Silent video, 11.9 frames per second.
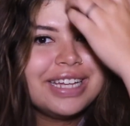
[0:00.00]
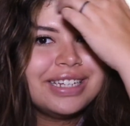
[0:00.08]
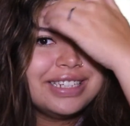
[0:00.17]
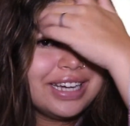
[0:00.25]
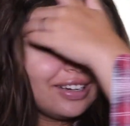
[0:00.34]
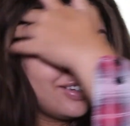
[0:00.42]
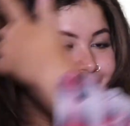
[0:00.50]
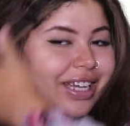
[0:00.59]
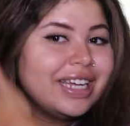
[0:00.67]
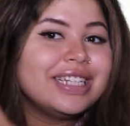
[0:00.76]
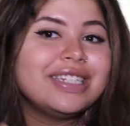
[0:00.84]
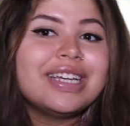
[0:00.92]
Not gonna
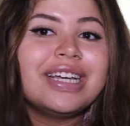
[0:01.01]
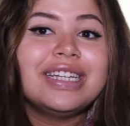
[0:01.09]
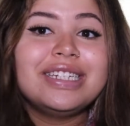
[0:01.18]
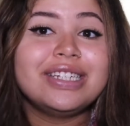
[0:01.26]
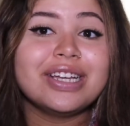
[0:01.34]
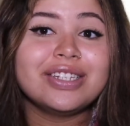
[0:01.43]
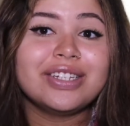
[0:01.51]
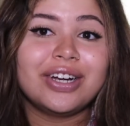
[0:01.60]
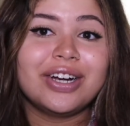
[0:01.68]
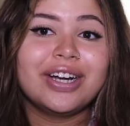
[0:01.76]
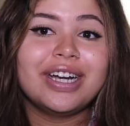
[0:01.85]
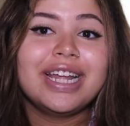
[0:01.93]
lie, it doesn't
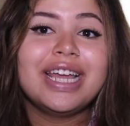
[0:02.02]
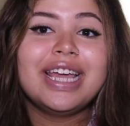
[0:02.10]
hurt.